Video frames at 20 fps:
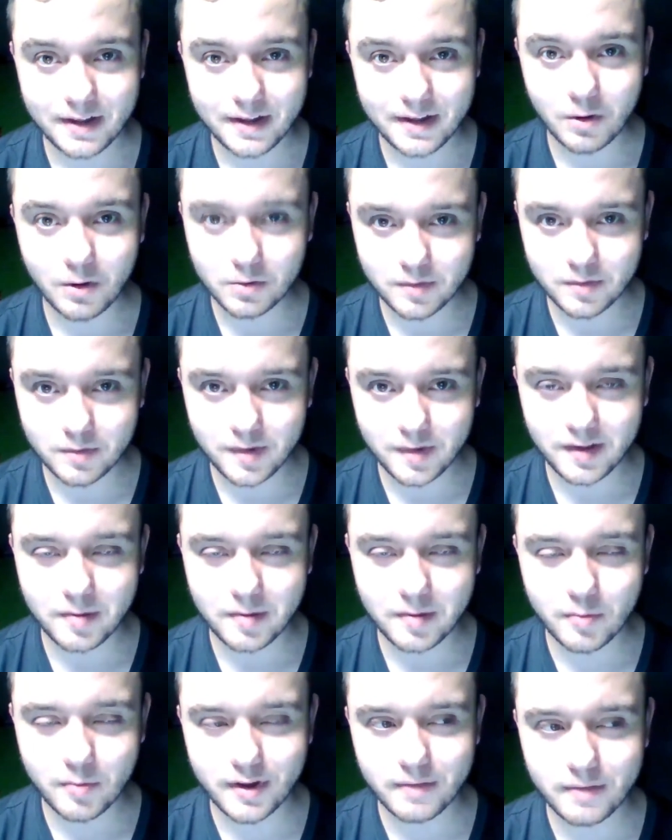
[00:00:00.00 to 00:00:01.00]
ultimately,
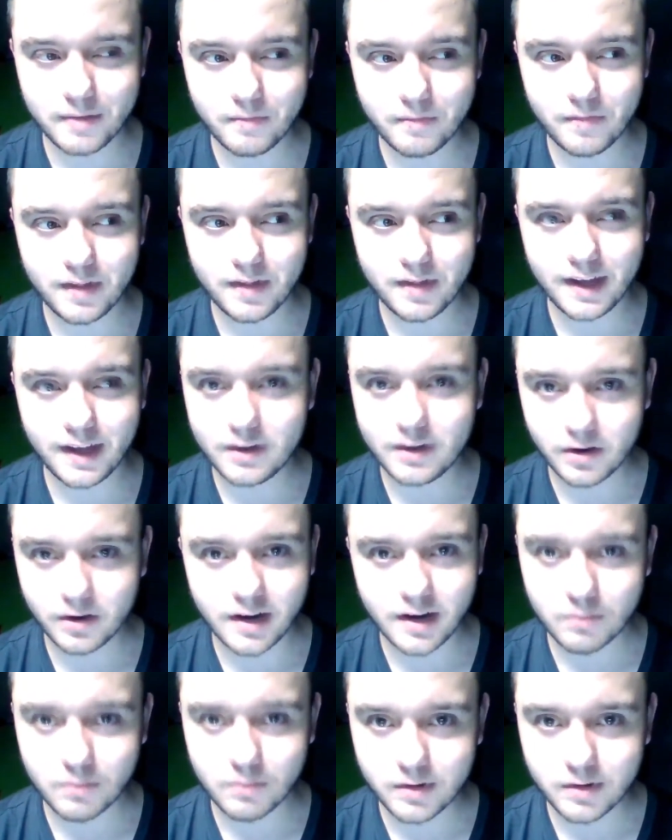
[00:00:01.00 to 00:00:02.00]
but it turned
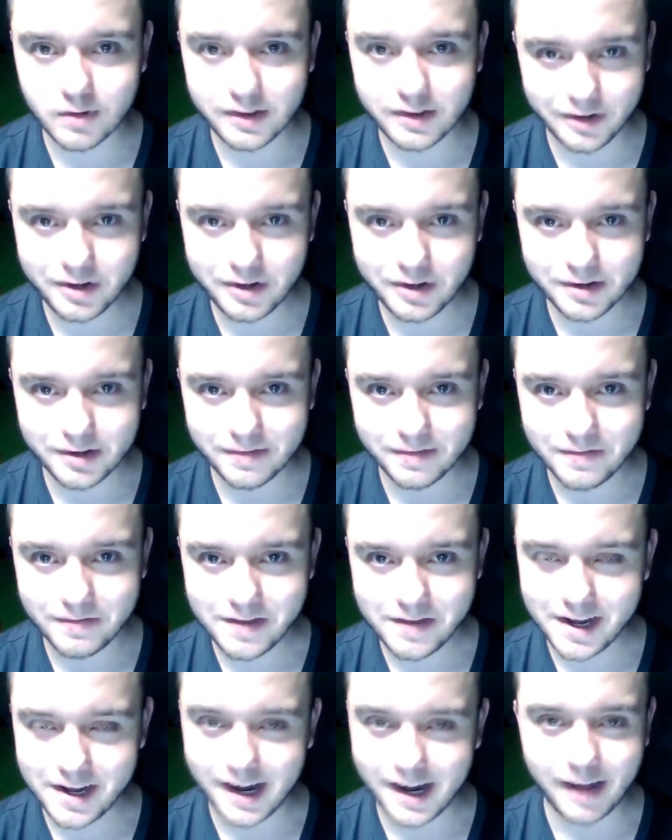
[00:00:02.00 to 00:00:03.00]
out really good.
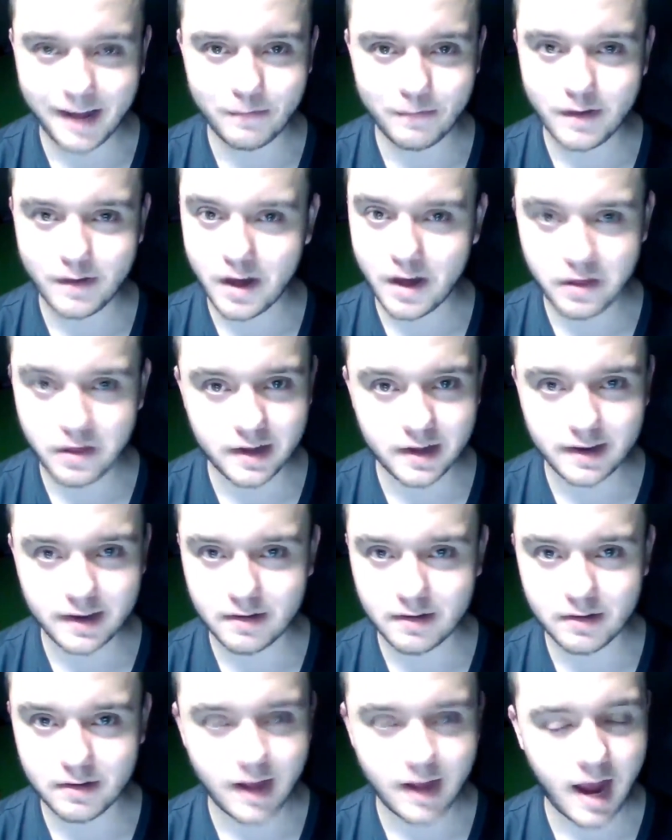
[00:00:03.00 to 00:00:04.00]
And I have nothing,
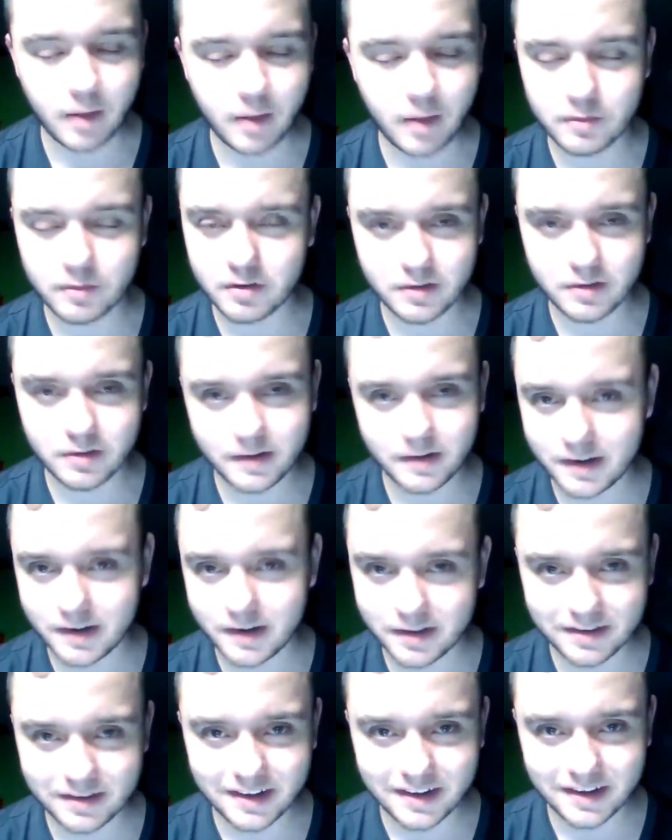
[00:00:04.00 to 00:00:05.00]
absolutely
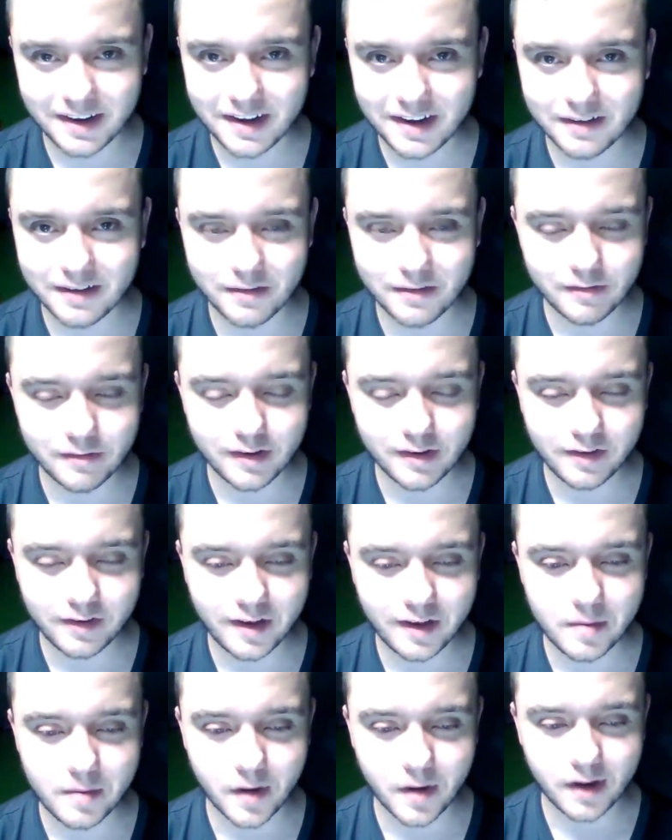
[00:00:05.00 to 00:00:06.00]
nothing negative to
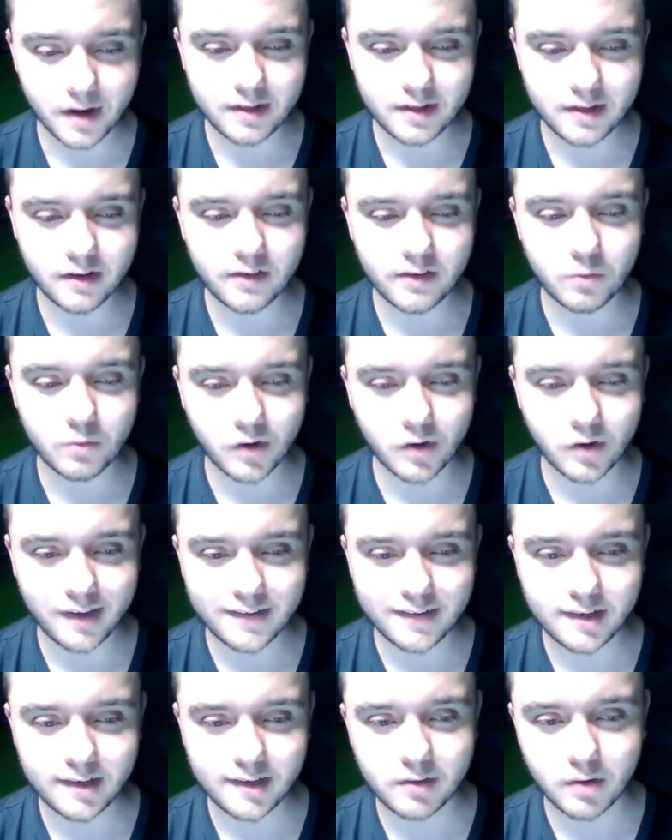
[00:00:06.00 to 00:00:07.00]
say about it. There is one
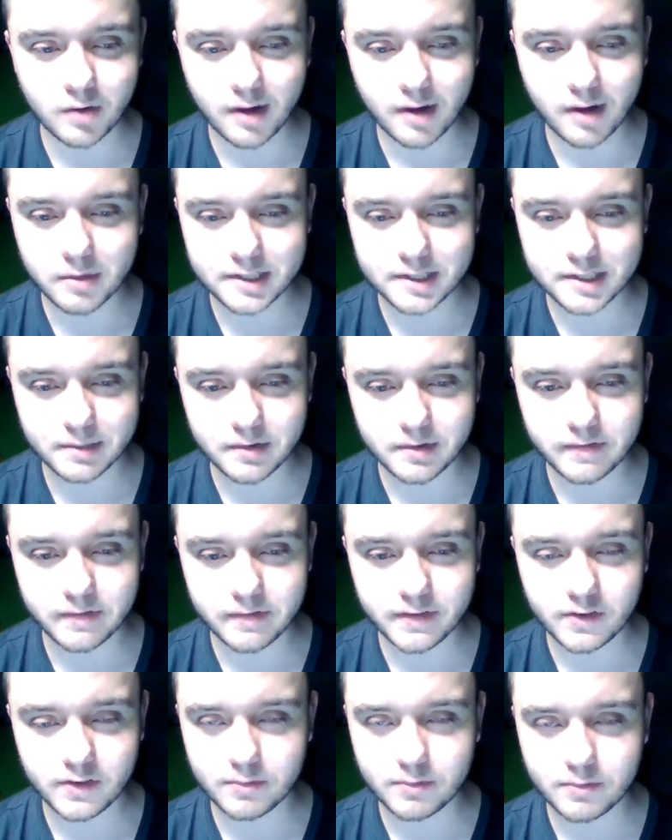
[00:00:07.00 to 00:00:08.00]
scene where I wish I would
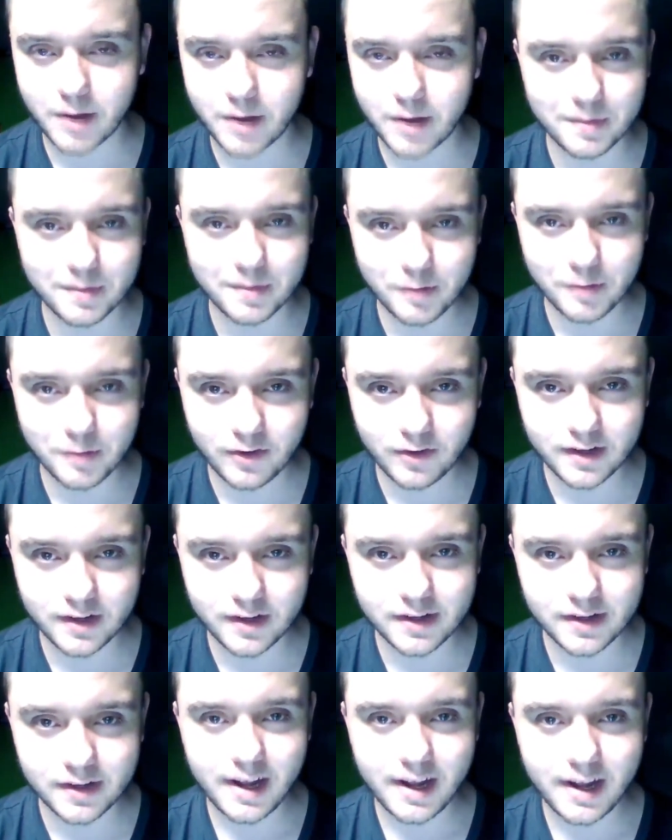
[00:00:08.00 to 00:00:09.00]
have swapped the
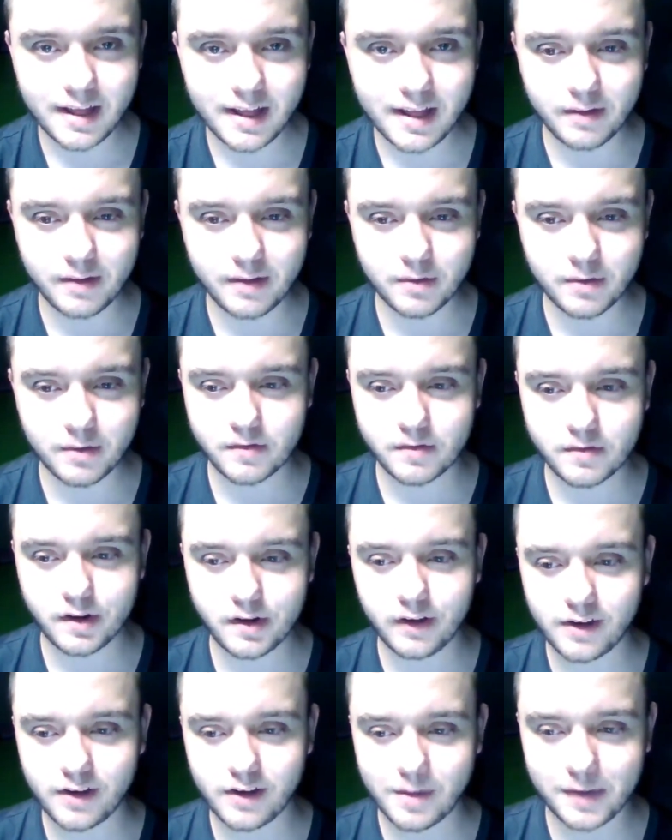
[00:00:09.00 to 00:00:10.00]
music. Like whenever
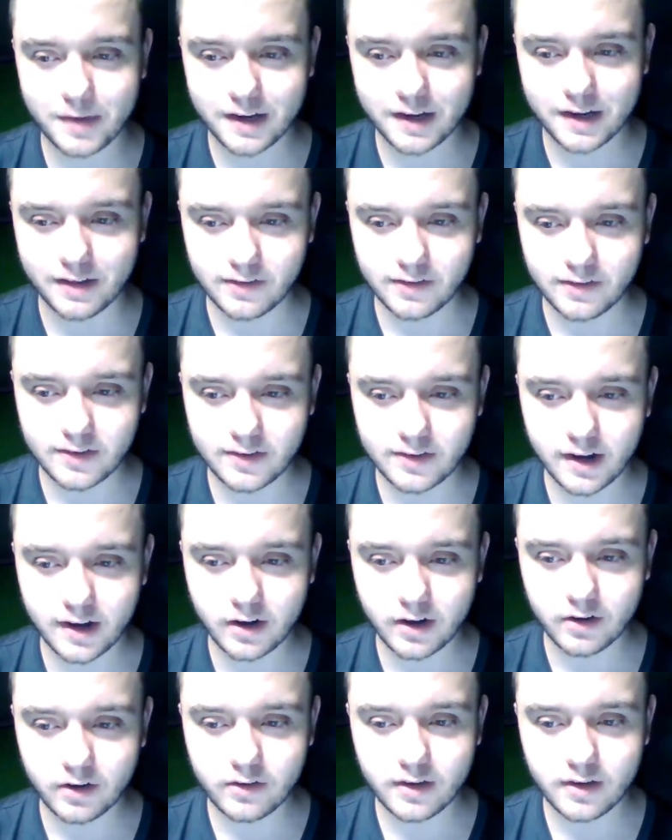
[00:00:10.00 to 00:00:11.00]
he's coming down the
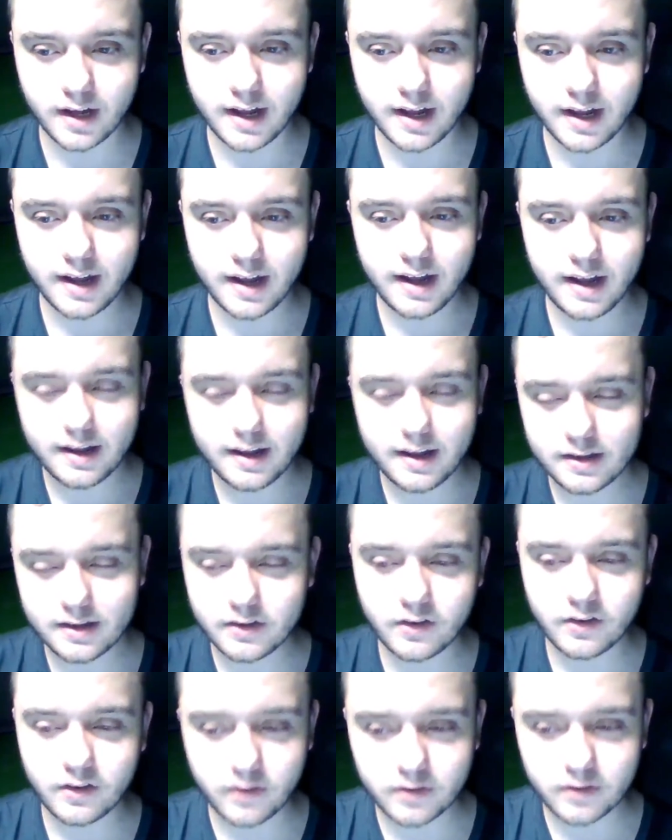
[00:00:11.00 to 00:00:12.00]
stairs,
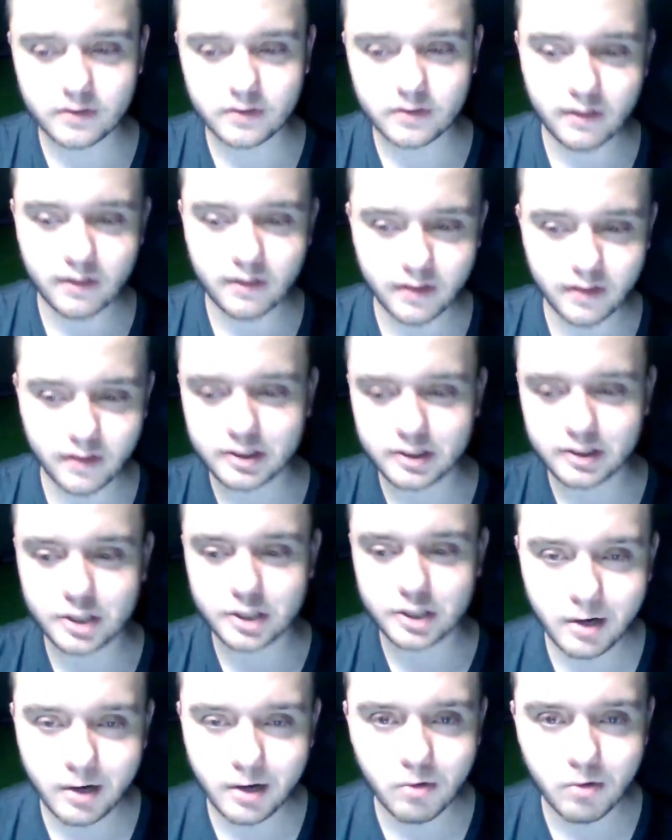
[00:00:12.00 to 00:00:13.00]
there's a certain like
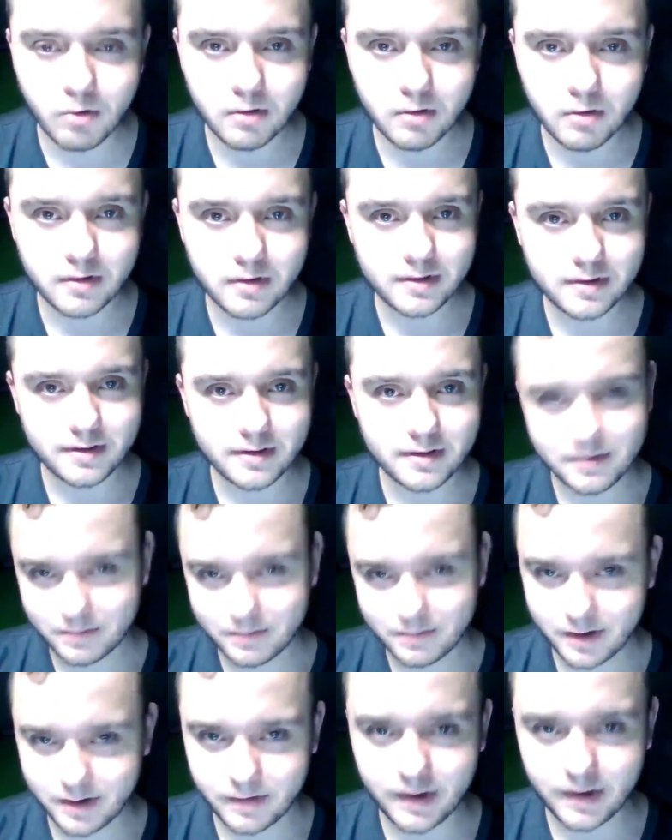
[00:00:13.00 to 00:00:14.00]
jingle
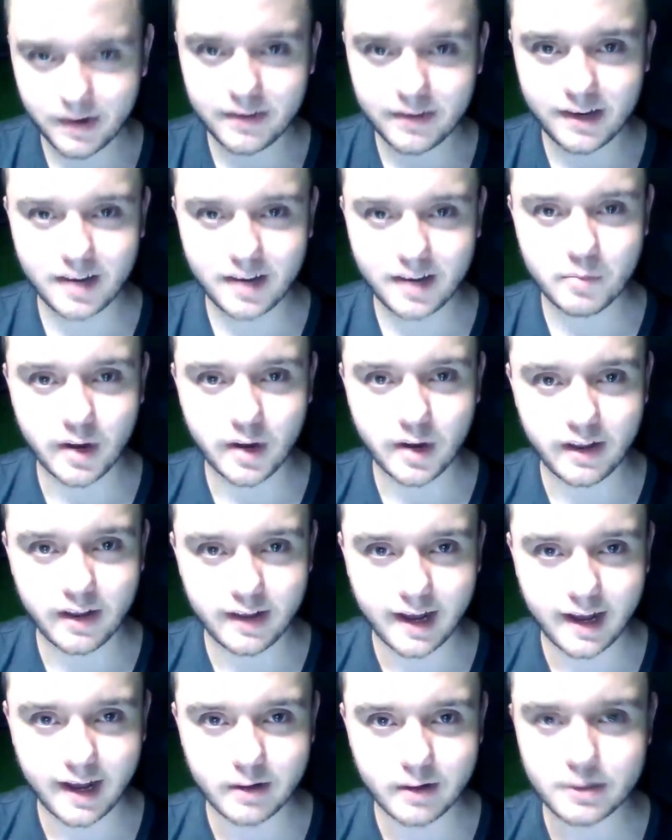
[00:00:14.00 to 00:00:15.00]
whenever he's standing behind the
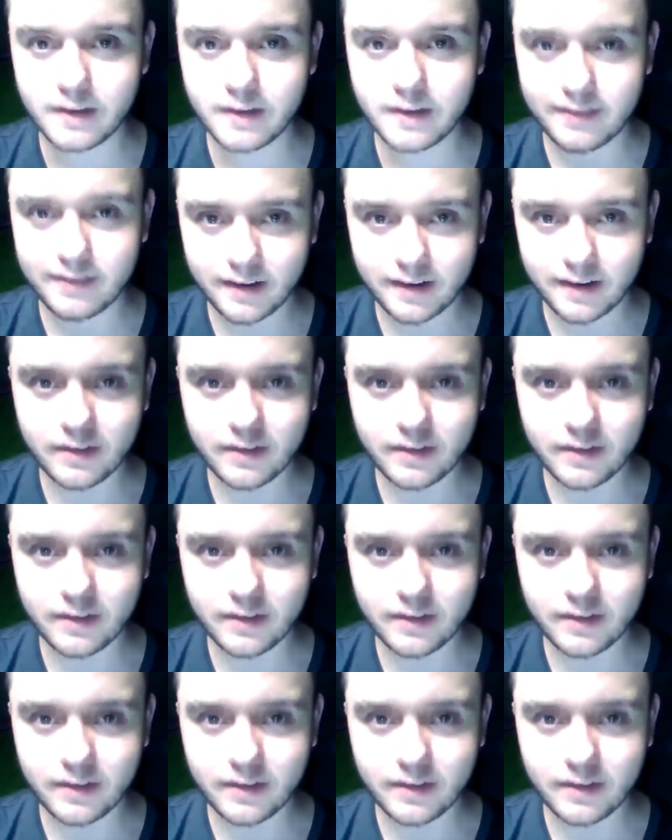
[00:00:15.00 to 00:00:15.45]
couch that sounds